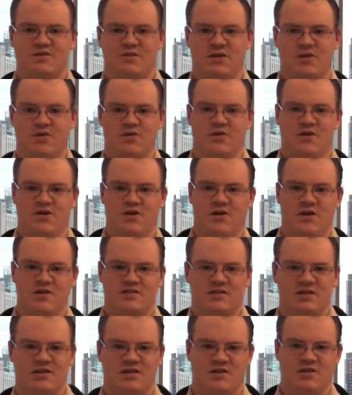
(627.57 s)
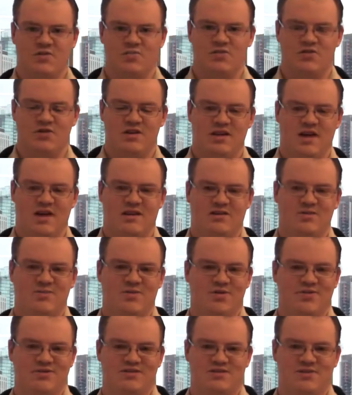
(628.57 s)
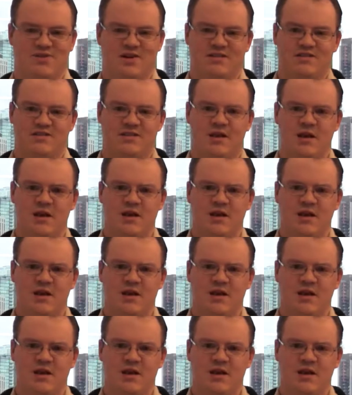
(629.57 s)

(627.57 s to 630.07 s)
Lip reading: We're organising and communicating to both sides